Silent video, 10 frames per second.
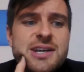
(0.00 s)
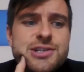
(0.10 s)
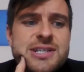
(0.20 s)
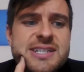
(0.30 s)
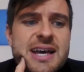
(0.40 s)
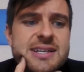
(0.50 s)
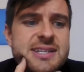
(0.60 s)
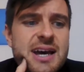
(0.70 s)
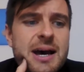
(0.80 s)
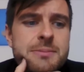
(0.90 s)
She
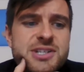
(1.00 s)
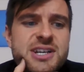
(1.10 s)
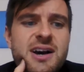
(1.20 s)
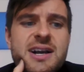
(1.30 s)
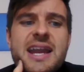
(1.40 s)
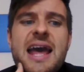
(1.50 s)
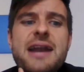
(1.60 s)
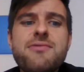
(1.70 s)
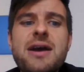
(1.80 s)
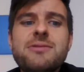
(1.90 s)
said she can't get her
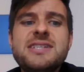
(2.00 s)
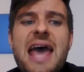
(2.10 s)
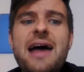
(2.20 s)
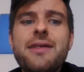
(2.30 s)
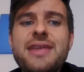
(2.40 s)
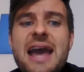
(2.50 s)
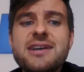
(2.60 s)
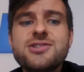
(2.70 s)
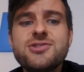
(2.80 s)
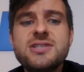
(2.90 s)
head around healthy
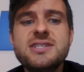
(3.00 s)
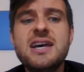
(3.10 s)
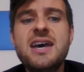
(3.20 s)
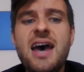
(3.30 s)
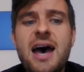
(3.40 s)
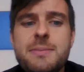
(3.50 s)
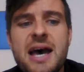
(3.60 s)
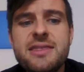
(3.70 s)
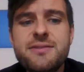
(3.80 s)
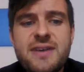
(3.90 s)
extras,
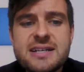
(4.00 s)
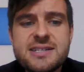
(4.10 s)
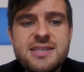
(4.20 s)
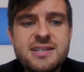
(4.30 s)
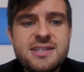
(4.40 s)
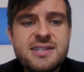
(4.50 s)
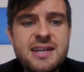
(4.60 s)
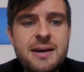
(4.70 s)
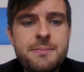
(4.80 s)
and the fact that